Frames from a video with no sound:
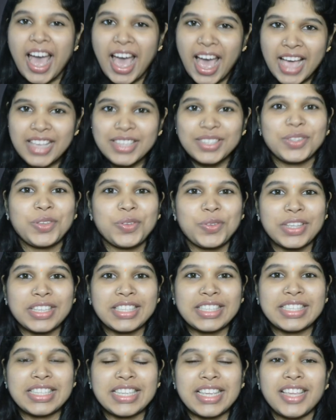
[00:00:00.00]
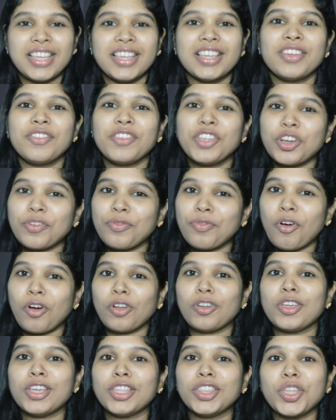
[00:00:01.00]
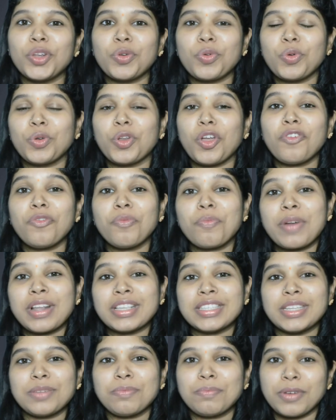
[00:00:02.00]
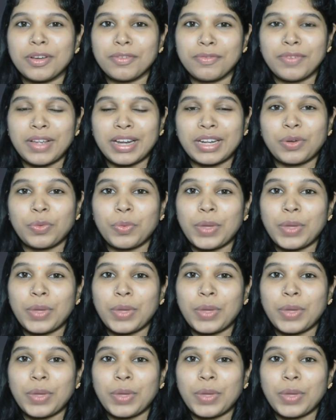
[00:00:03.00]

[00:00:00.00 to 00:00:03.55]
As you can see, you are following the rule of present perfect,